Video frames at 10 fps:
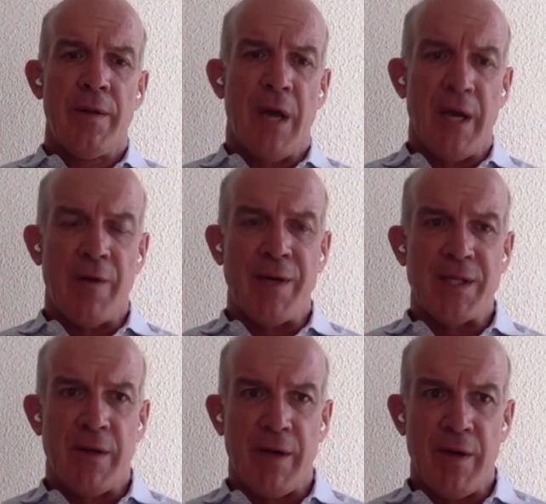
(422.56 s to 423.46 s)
the high grade
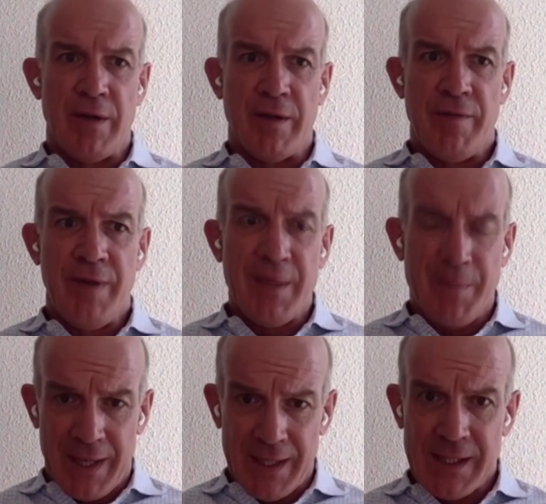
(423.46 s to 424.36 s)
scenario, including the
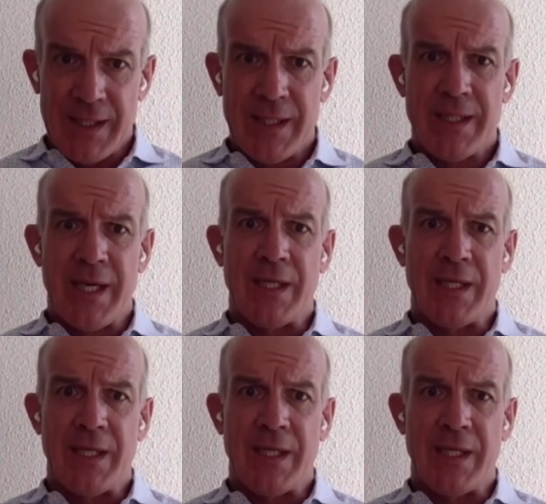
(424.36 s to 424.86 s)
feeder pits,